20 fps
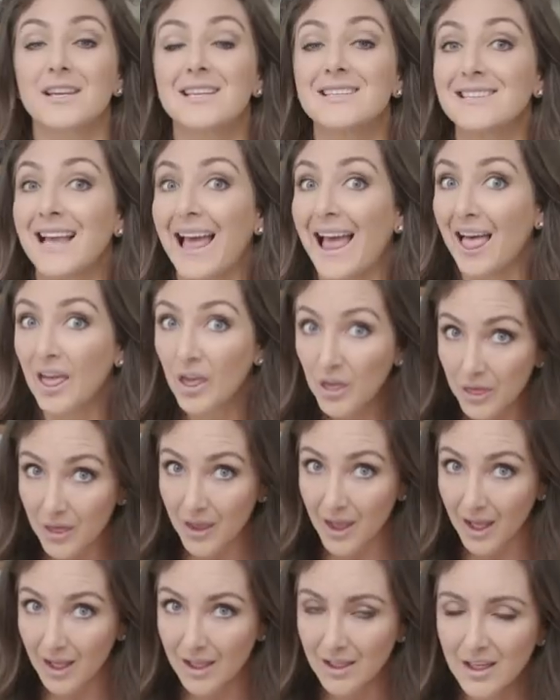that is
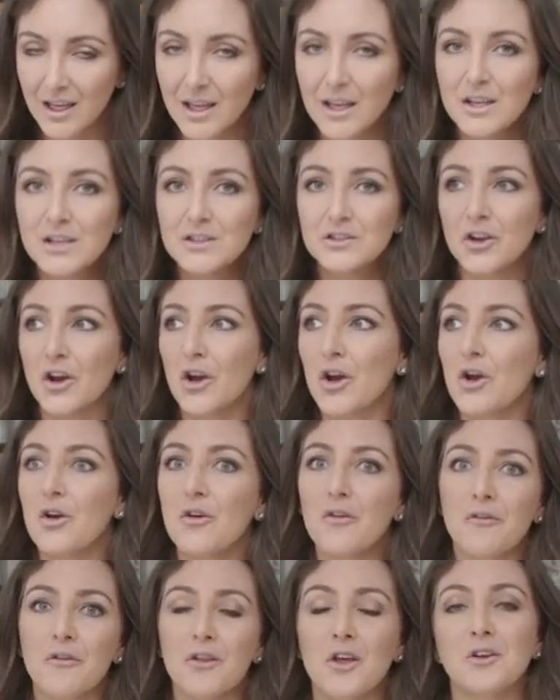healthy.
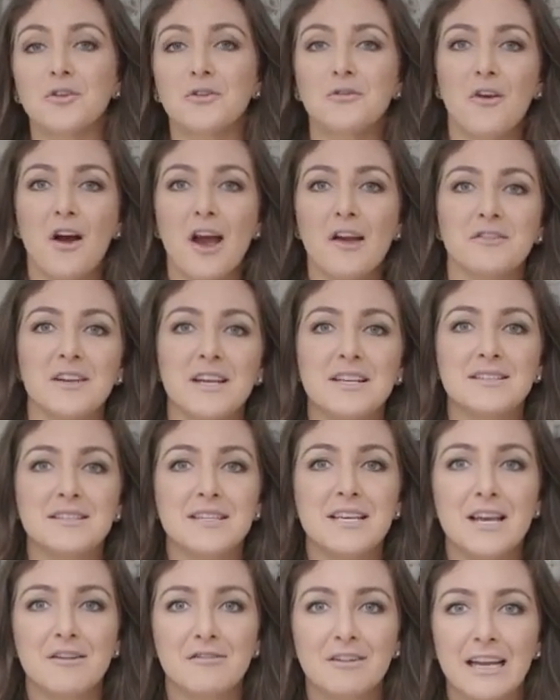So for those five days a
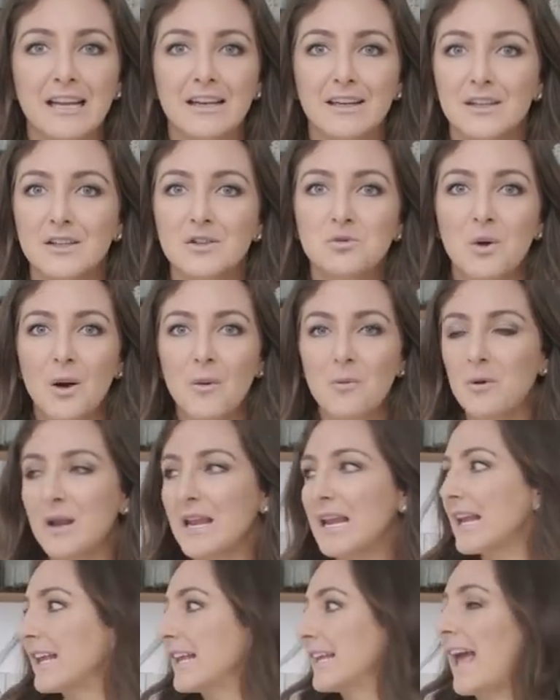year in England where
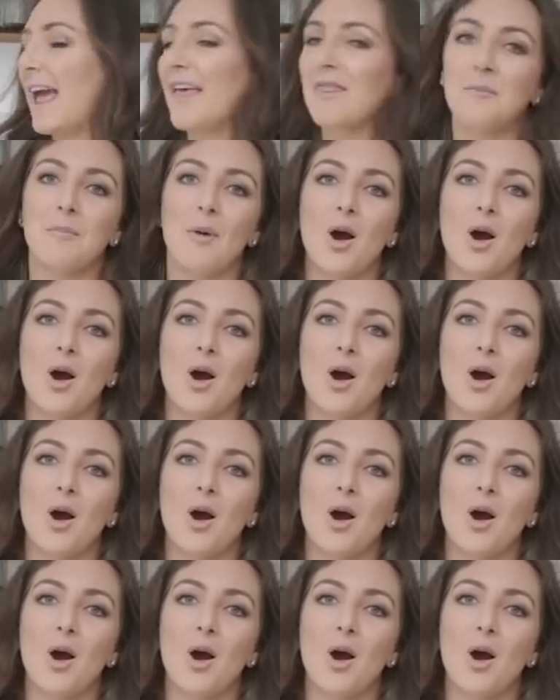we get the